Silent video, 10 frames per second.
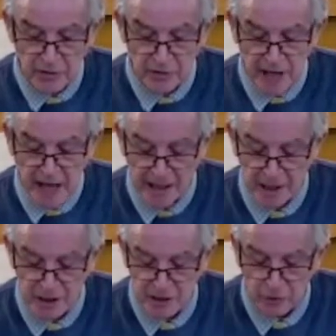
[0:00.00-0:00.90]
the
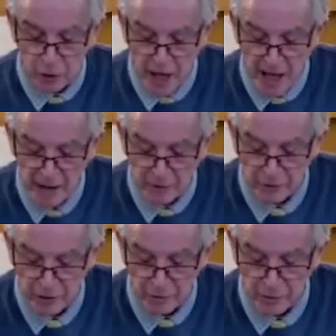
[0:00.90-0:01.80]
hands have got hair on
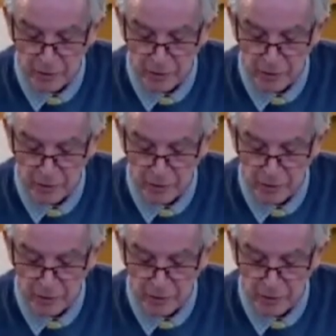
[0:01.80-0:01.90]
them.